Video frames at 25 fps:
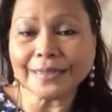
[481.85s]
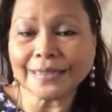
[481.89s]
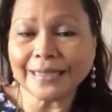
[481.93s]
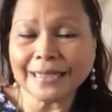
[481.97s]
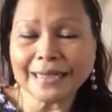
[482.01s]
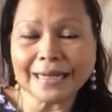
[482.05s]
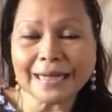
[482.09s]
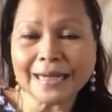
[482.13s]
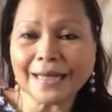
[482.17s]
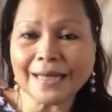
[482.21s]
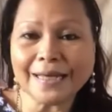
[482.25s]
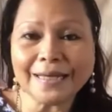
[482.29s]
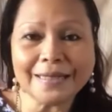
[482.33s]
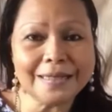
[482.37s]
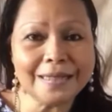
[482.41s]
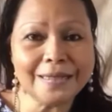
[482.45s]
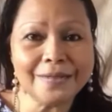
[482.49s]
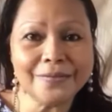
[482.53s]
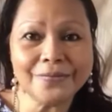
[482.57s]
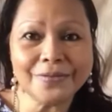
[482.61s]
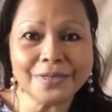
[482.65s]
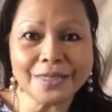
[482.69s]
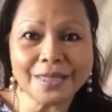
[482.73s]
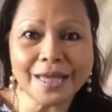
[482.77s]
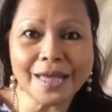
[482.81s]
declined
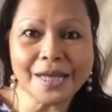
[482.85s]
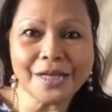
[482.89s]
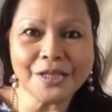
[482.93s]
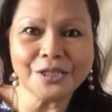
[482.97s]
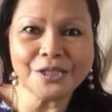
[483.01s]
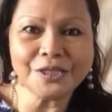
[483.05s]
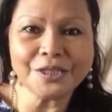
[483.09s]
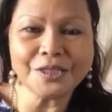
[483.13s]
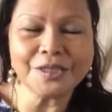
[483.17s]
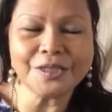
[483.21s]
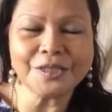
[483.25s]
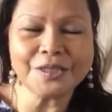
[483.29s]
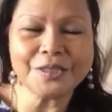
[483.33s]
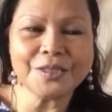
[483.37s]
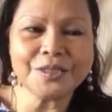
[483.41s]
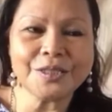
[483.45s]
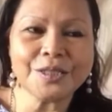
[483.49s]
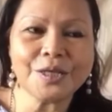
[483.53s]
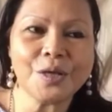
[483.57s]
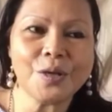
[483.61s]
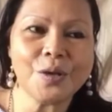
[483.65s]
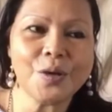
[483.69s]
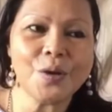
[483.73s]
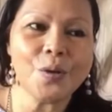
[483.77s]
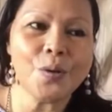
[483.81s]

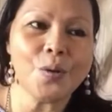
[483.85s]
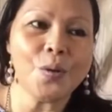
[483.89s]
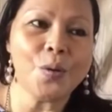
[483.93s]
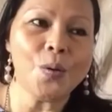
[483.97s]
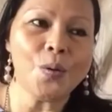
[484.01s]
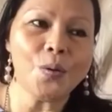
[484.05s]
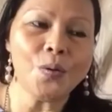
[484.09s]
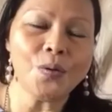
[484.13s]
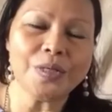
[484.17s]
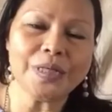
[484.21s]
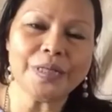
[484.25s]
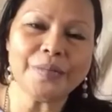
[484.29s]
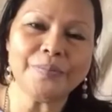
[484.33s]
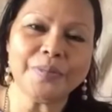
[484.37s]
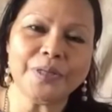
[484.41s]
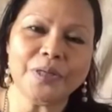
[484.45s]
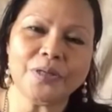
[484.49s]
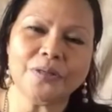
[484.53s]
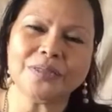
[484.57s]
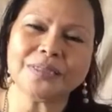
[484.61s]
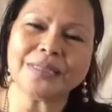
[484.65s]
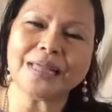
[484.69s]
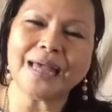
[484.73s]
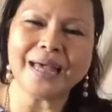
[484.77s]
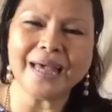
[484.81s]
invitations, only
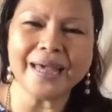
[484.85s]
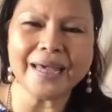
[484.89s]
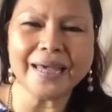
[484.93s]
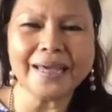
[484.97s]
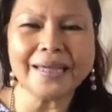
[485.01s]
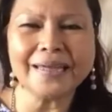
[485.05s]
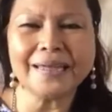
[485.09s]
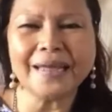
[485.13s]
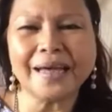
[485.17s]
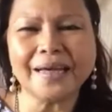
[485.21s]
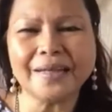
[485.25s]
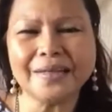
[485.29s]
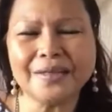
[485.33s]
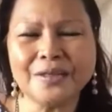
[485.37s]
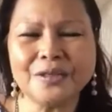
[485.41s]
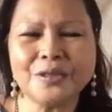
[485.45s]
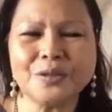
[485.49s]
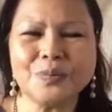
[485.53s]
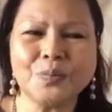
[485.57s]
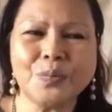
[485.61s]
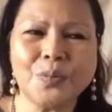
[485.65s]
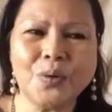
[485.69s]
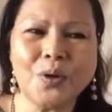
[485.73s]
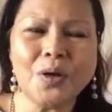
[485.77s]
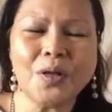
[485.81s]
because I had other
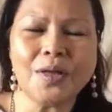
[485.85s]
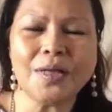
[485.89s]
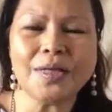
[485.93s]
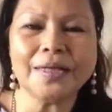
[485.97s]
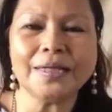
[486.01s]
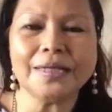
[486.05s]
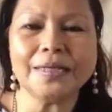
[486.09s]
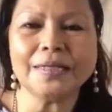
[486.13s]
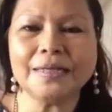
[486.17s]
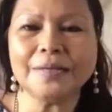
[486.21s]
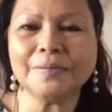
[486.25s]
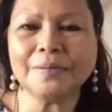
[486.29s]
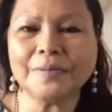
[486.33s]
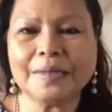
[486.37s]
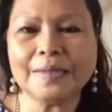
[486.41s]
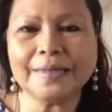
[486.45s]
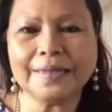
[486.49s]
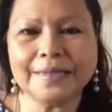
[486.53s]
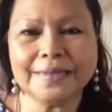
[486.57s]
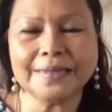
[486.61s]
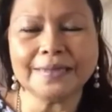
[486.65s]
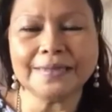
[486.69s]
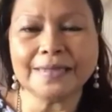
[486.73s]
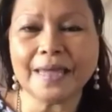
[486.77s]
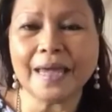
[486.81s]
small,
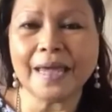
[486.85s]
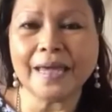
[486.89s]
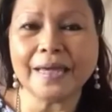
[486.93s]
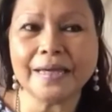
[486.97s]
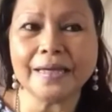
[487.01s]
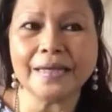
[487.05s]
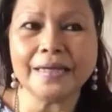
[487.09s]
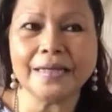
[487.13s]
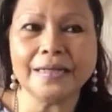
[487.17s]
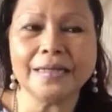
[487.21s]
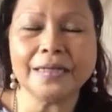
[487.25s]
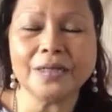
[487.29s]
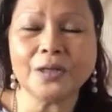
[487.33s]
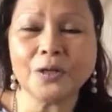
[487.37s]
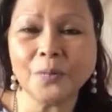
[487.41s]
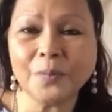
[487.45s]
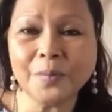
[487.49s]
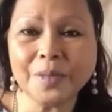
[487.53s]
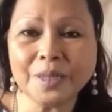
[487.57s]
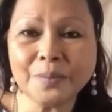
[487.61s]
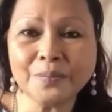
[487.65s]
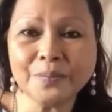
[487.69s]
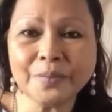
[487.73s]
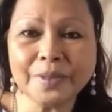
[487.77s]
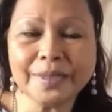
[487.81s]
let's say,
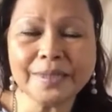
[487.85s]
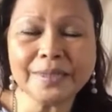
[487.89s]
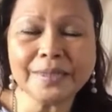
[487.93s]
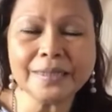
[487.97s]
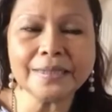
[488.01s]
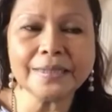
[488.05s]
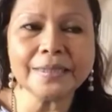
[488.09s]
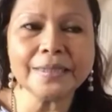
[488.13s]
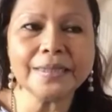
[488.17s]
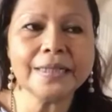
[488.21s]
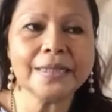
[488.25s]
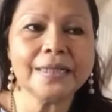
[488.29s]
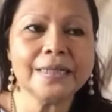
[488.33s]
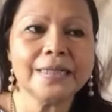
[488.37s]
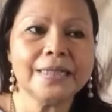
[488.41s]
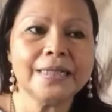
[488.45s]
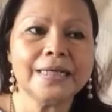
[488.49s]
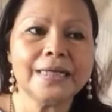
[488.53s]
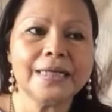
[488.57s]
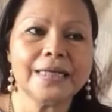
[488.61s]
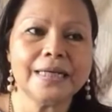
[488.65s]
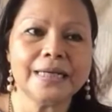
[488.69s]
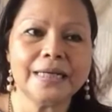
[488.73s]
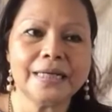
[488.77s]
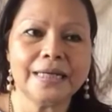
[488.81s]
commitment.
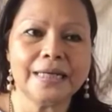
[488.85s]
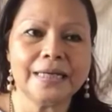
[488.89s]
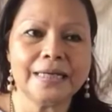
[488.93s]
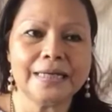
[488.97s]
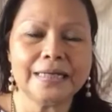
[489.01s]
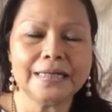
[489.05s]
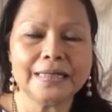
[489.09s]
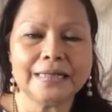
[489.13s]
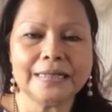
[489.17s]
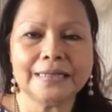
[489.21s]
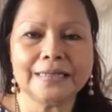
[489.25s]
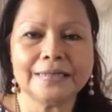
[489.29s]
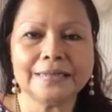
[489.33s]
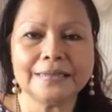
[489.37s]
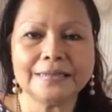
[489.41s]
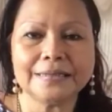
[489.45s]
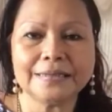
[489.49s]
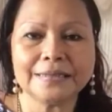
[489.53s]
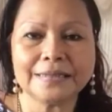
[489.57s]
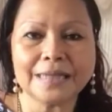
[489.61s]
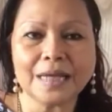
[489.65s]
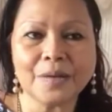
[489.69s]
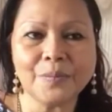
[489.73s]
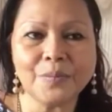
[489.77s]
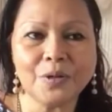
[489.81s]
And
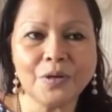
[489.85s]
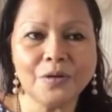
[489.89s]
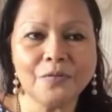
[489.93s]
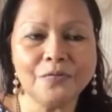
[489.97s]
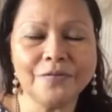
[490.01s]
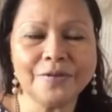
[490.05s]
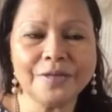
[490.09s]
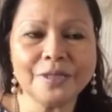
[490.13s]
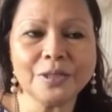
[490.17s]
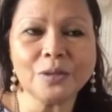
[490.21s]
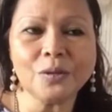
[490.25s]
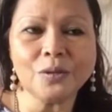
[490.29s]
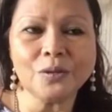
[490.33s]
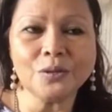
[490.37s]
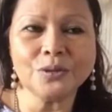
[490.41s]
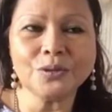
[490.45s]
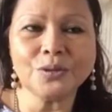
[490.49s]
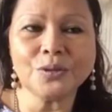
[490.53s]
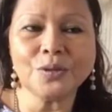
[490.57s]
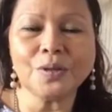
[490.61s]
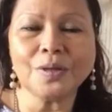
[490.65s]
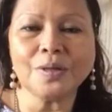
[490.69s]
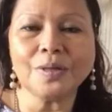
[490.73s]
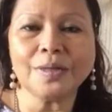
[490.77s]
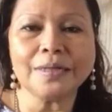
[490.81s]
some of it
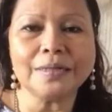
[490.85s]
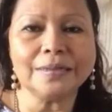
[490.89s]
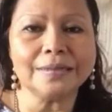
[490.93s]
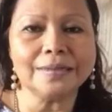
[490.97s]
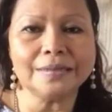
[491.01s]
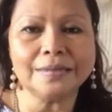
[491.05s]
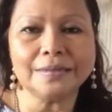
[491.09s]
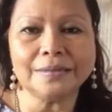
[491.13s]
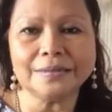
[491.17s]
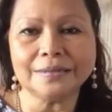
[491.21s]
also